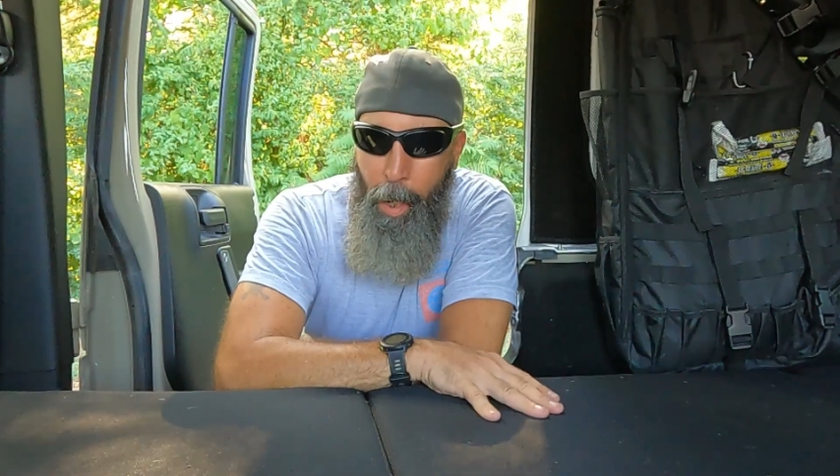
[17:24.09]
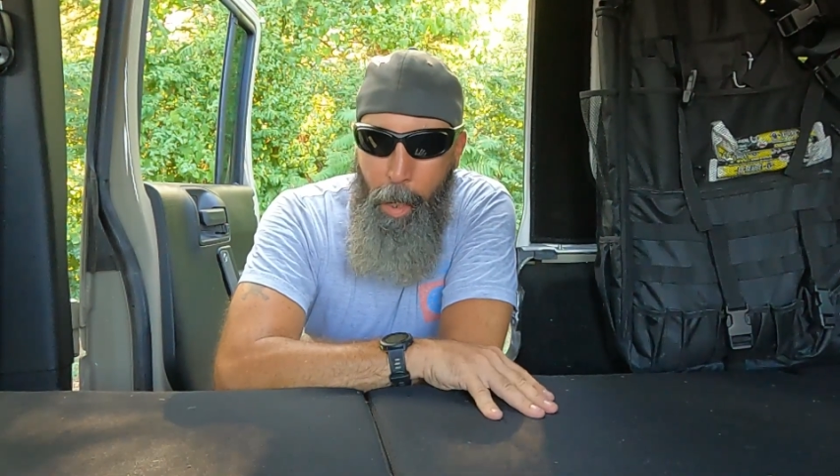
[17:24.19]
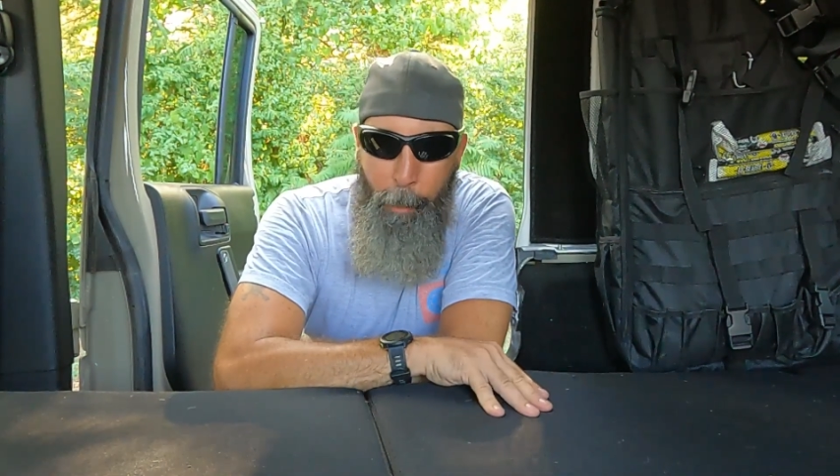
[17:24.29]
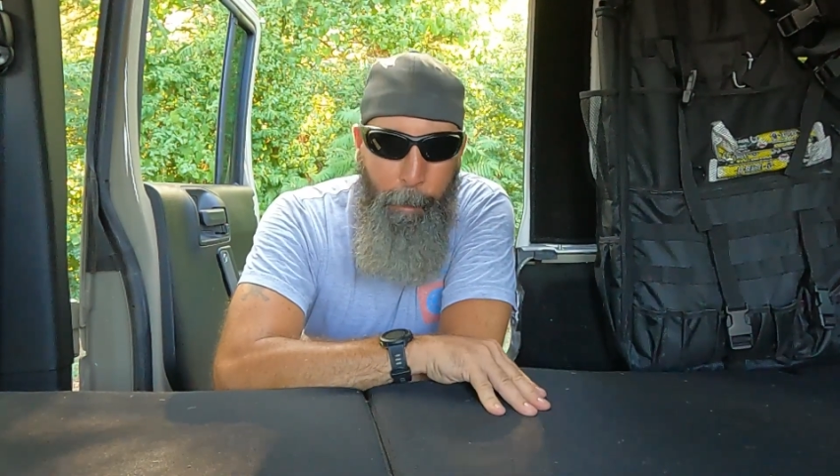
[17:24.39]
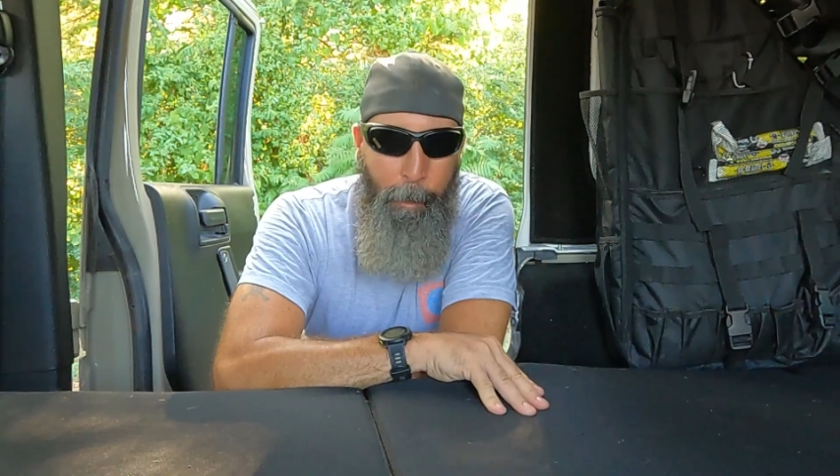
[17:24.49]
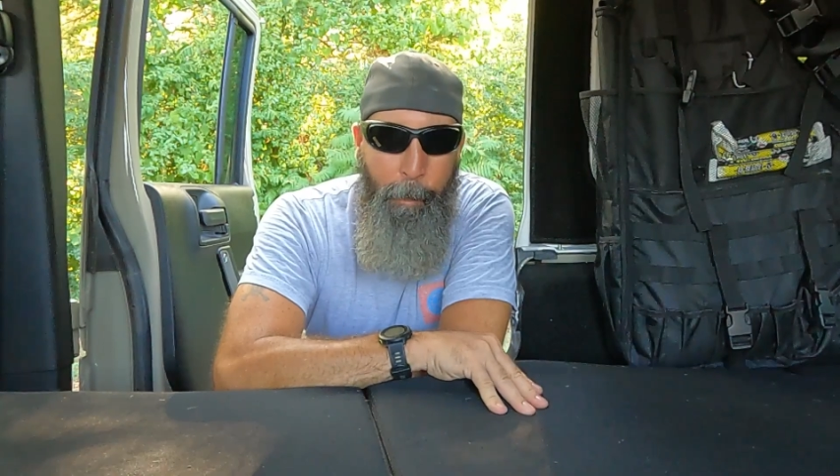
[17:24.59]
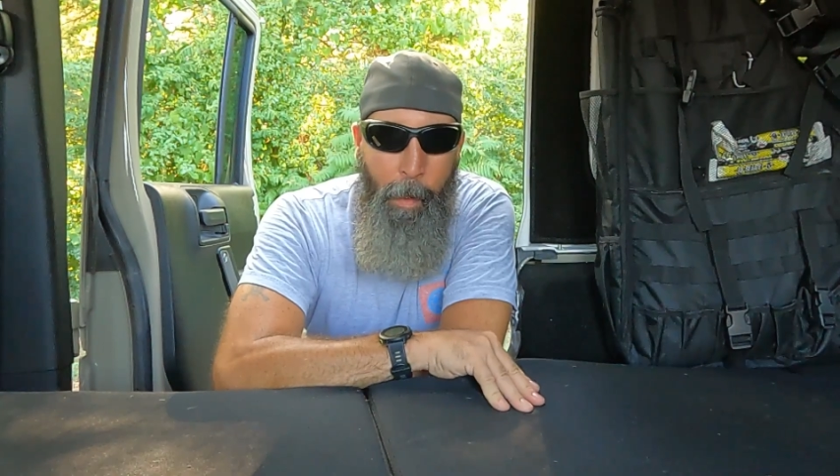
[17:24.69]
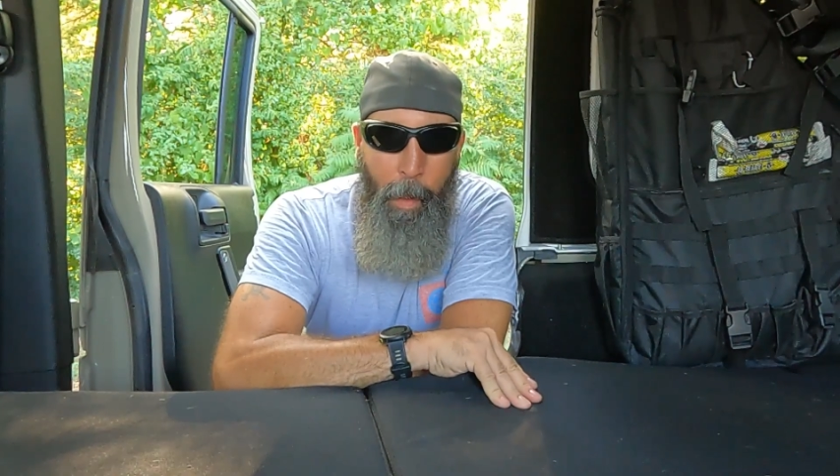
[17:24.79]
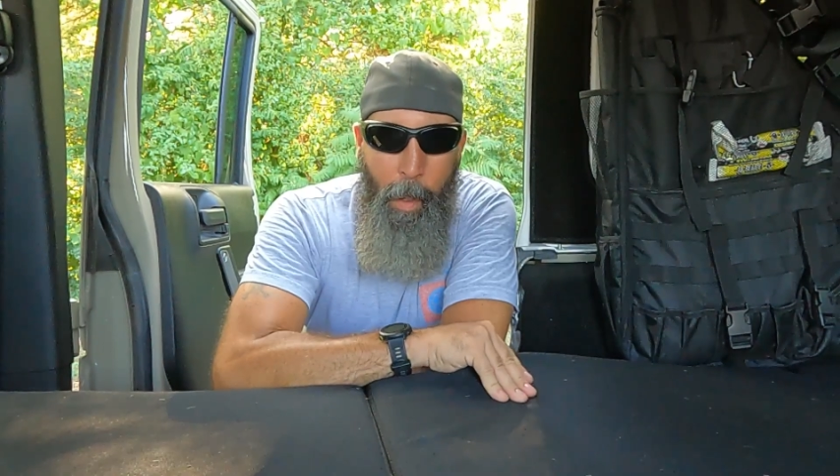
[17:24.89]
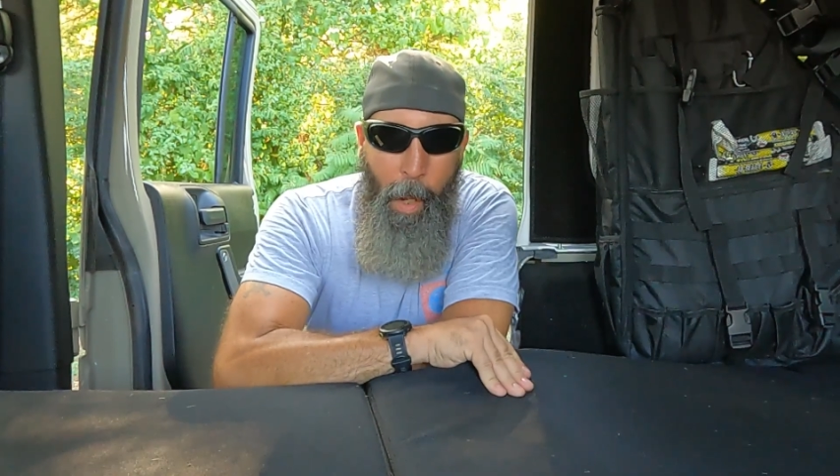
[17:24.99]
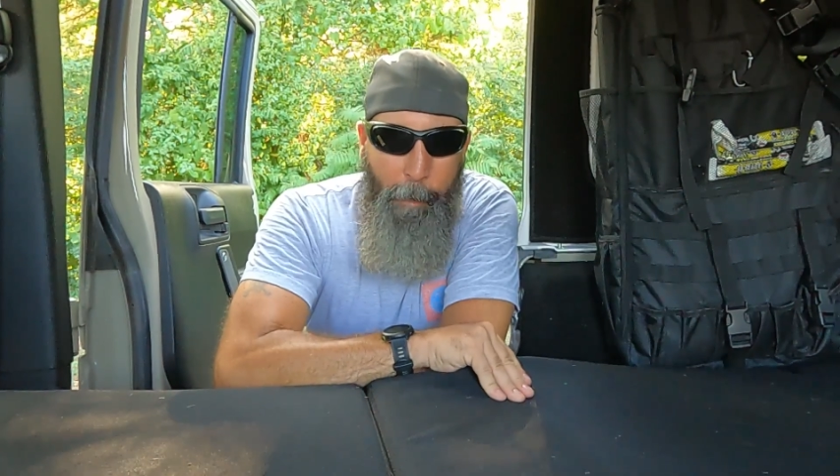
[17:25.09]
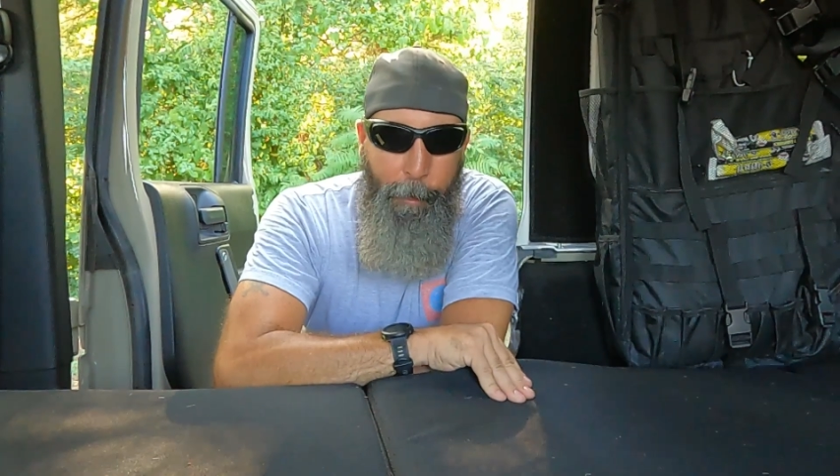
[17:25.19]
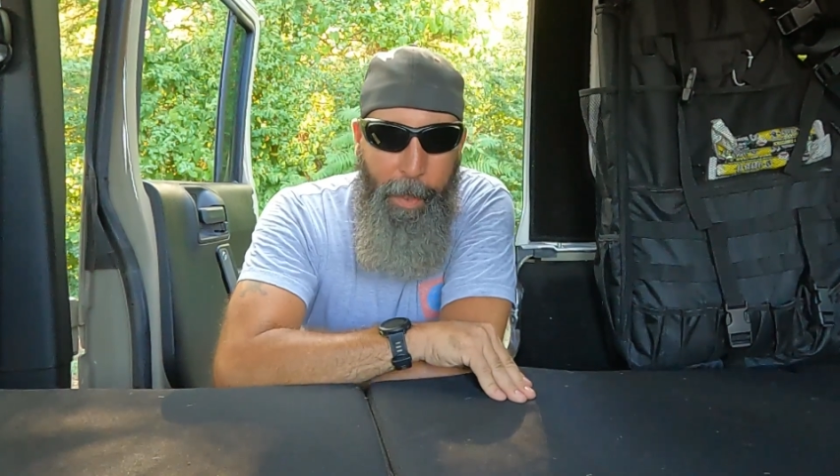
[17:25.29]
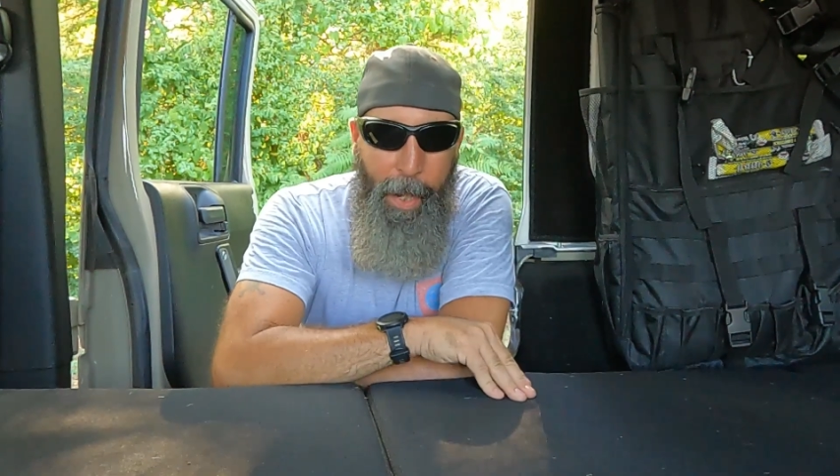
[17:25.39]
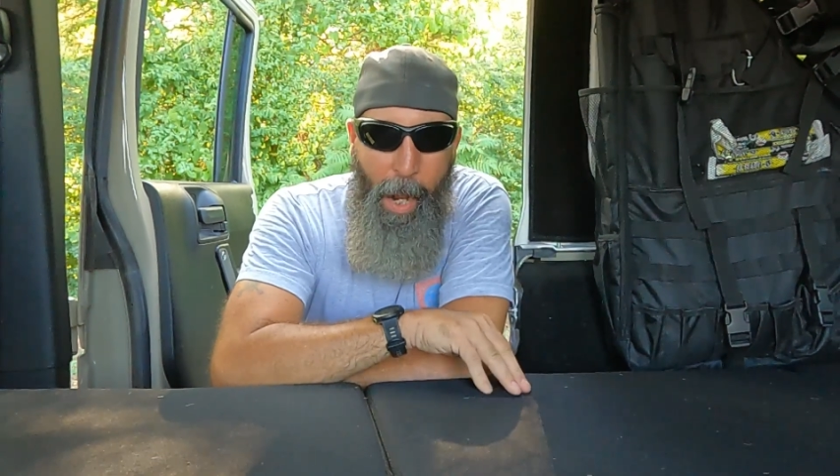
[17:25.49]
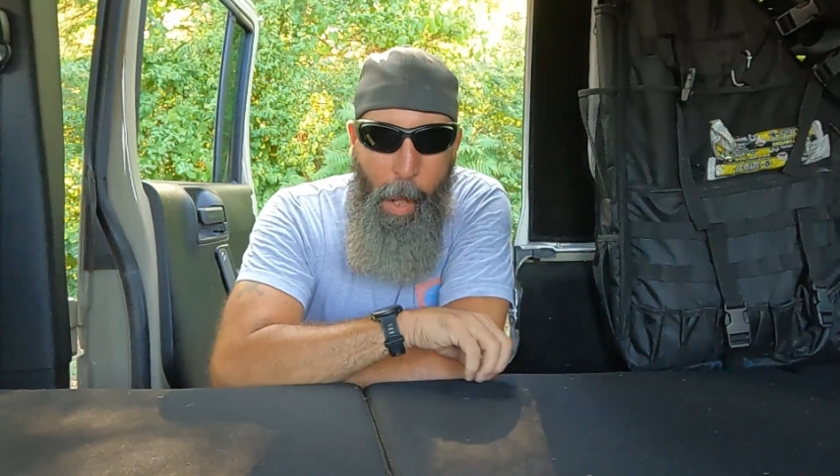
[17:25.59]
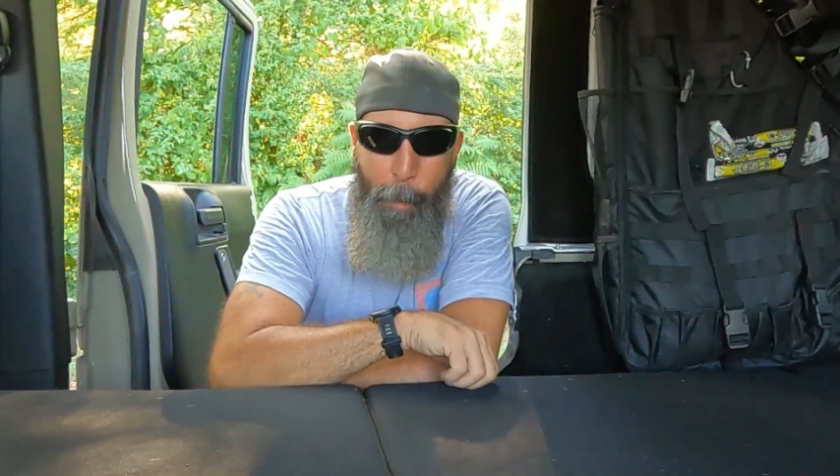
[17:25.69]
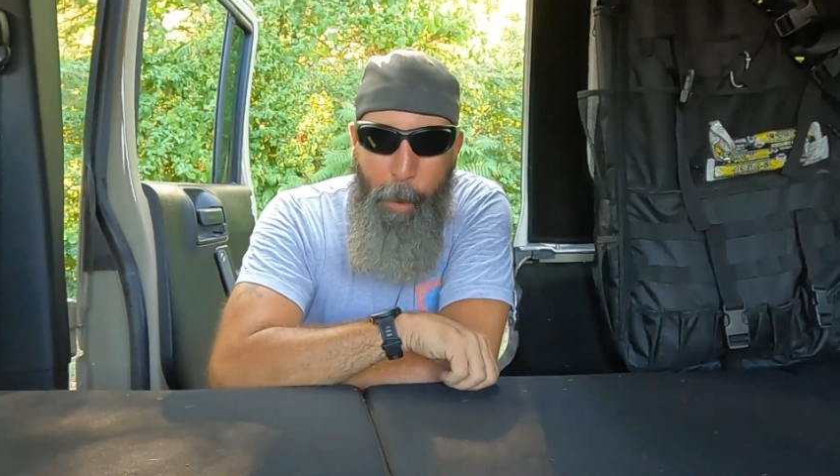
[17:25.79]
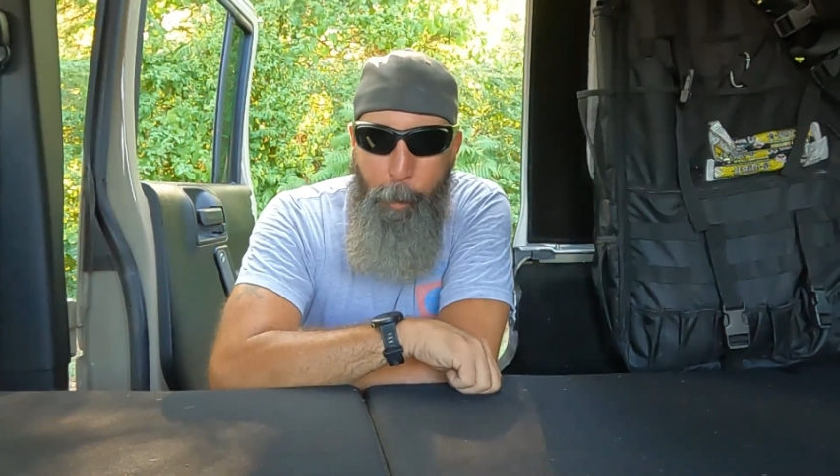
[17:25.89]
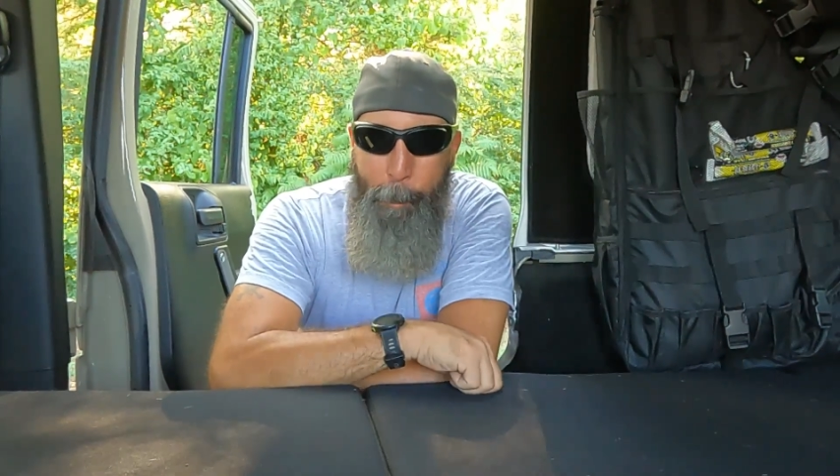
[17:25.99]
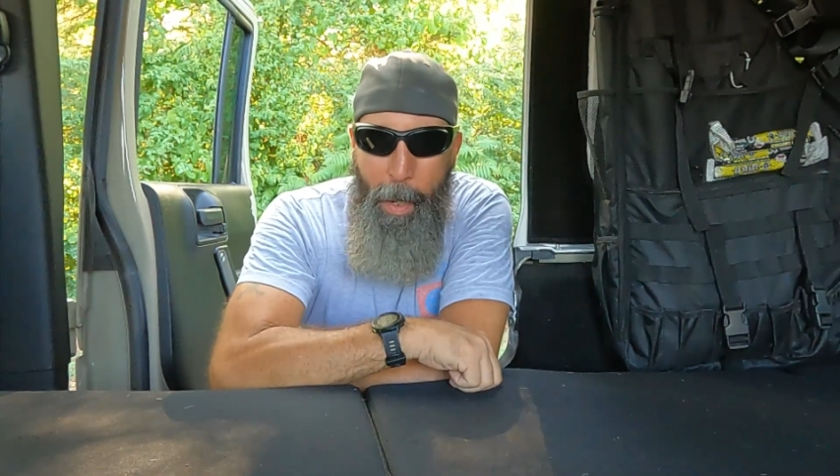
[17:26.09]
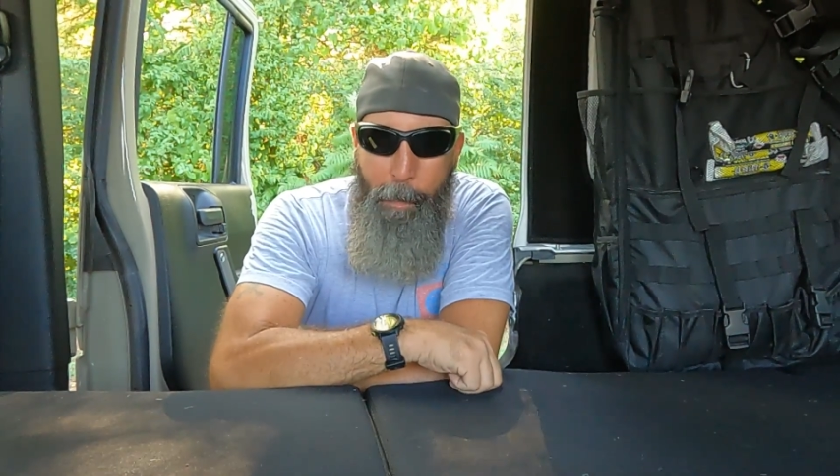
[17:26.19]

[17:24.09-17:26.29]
I forget how much we